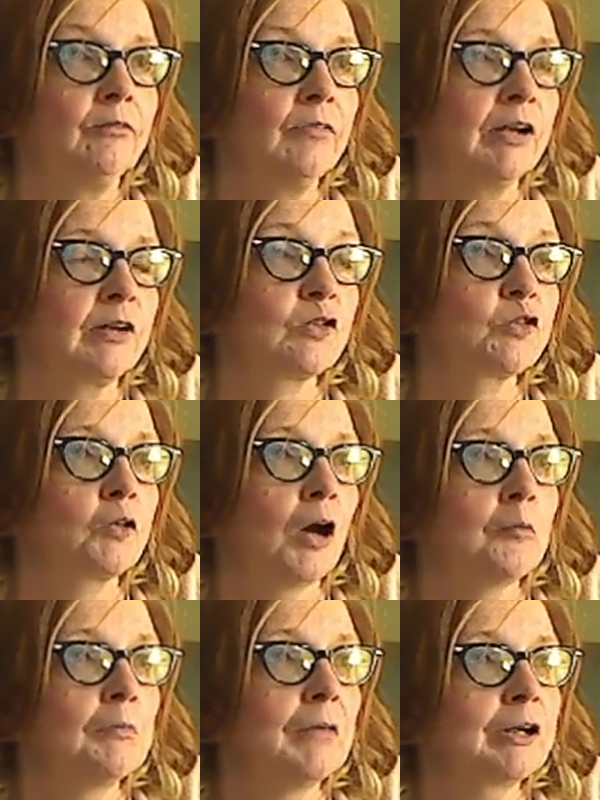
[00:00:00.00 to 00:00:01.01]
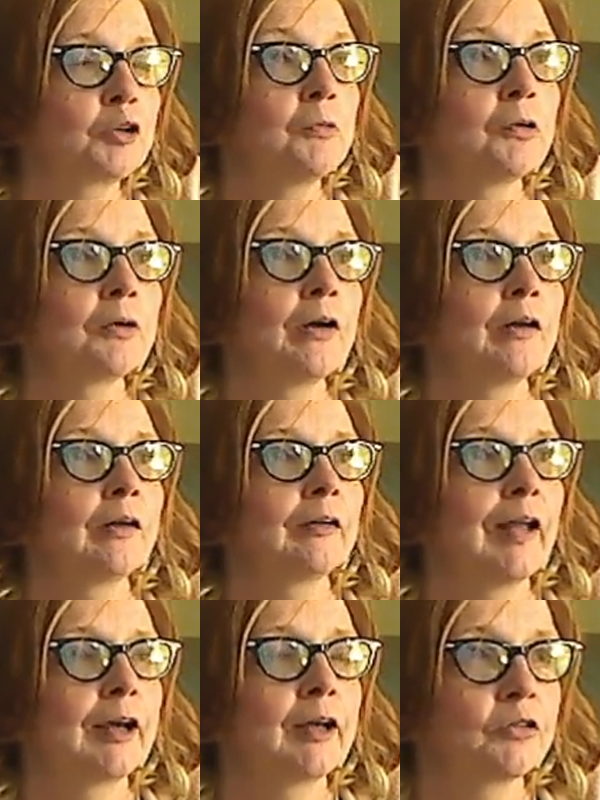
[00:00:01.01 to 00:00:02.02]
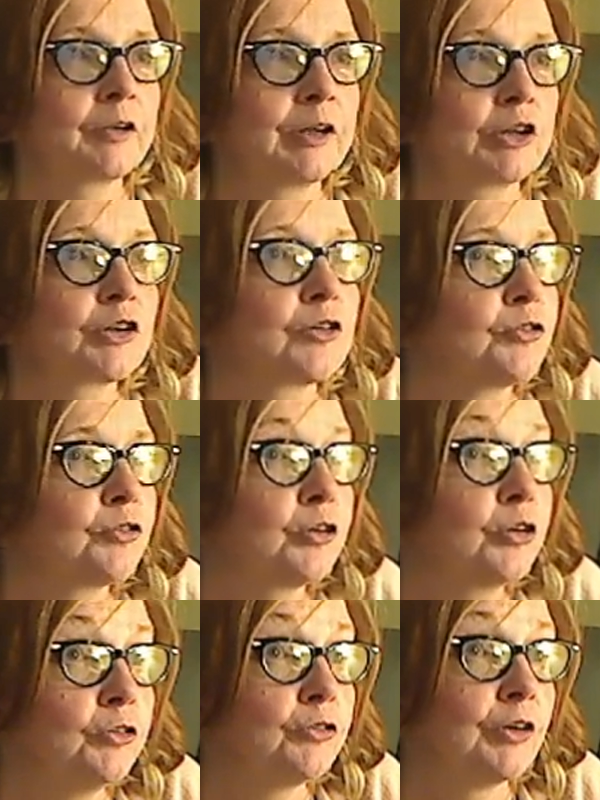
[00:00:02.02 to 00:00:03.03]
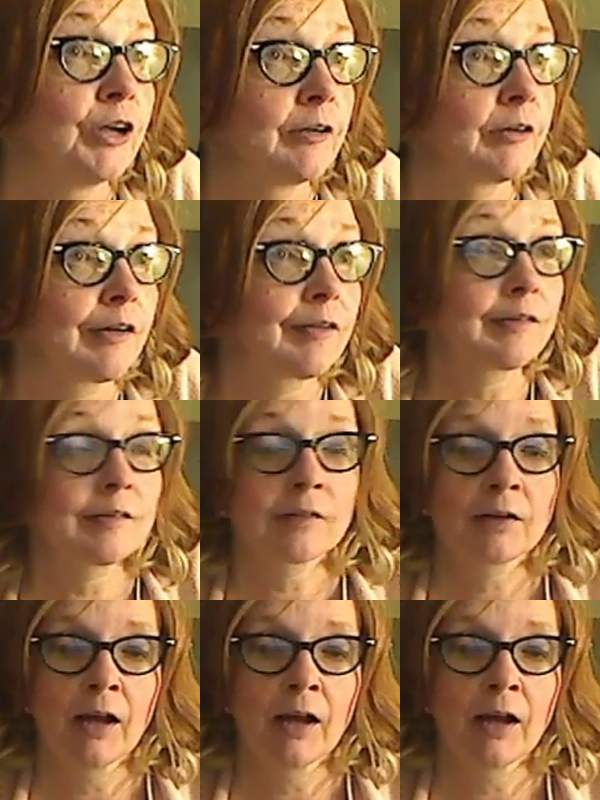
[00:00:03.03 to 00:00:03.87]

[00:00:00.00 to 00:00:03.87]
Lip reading: It struck much more like a traditional flu virus.